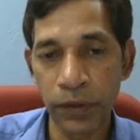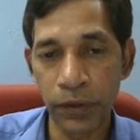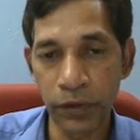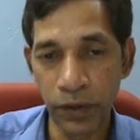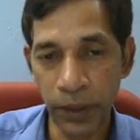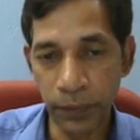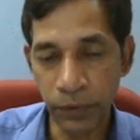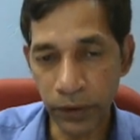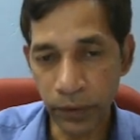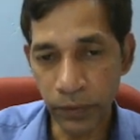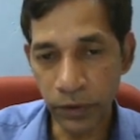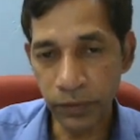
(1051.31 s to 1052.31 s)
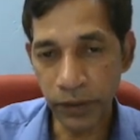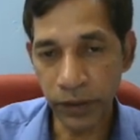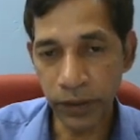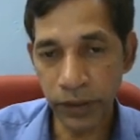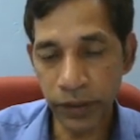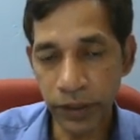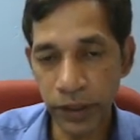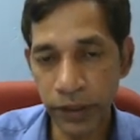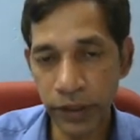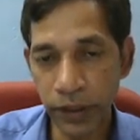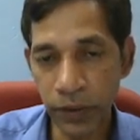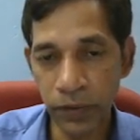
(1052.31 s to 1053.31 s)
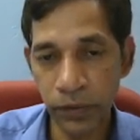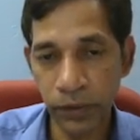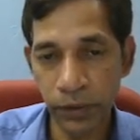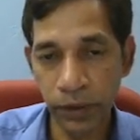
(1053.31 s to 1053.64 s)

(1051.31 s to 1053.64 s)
You have to remove this state Q.